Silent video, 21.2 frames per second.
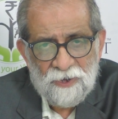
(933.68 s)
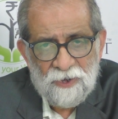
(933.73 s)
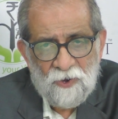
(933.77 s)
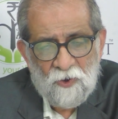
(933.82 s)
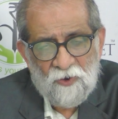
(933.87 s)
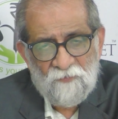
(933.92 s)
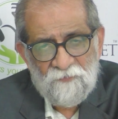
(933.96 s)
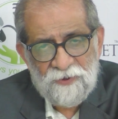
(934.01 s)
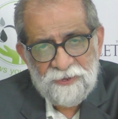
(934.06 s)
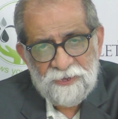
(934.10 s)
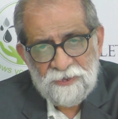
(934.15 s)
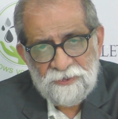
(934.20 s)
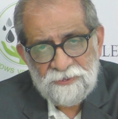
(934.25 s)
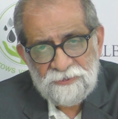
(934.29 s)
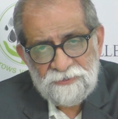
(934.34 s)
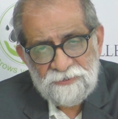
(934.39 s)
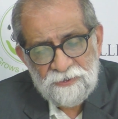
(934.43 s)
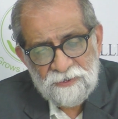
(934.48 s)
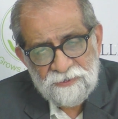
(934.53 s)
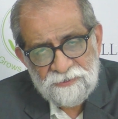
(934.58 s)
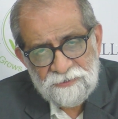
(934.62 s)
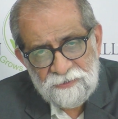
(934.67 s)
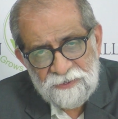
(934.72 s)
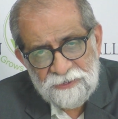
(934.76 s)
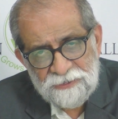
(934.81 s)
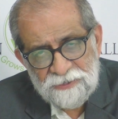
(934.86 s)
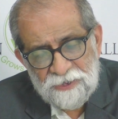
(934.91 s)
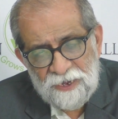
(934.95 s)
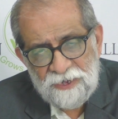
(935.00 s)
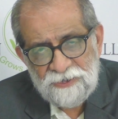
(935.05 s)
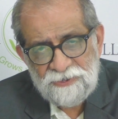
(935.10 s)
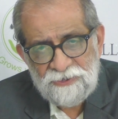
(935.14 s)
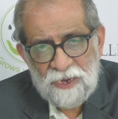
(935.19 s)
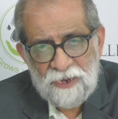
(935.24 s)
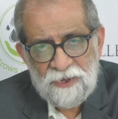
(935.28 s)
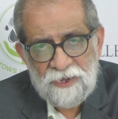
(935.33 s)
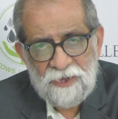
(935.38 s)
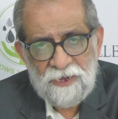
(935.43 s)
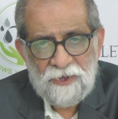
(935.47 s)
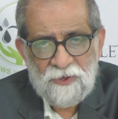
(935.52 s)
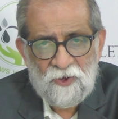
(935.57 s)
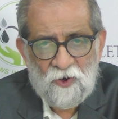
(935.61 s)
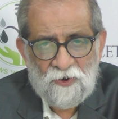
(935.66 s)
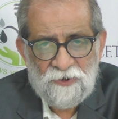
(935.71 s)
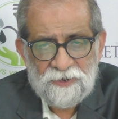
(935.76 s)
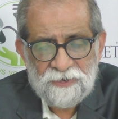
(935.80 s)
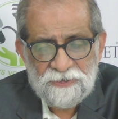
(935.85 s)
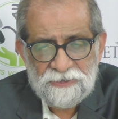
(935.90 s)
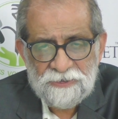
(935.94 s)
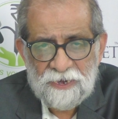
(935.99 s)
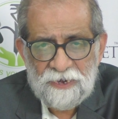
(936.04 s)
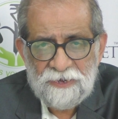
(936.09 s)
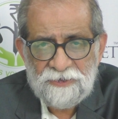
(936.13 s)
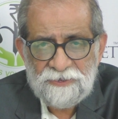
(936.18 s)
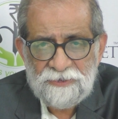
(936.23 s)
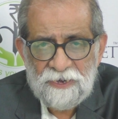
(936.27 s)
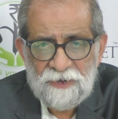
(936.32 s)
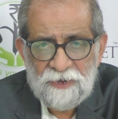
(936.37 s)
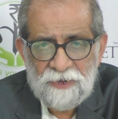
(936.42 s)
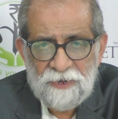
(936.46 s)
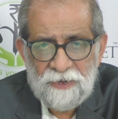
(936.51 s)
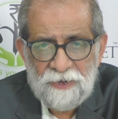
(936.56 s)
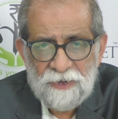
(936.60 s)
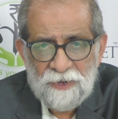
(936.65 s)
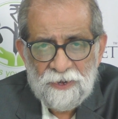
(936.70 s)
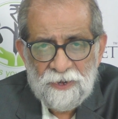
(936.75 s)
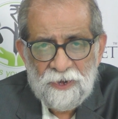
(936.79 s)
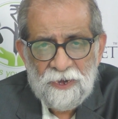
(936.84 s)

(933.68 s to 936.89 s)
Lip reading: or whether it's discretionary, not discretionary.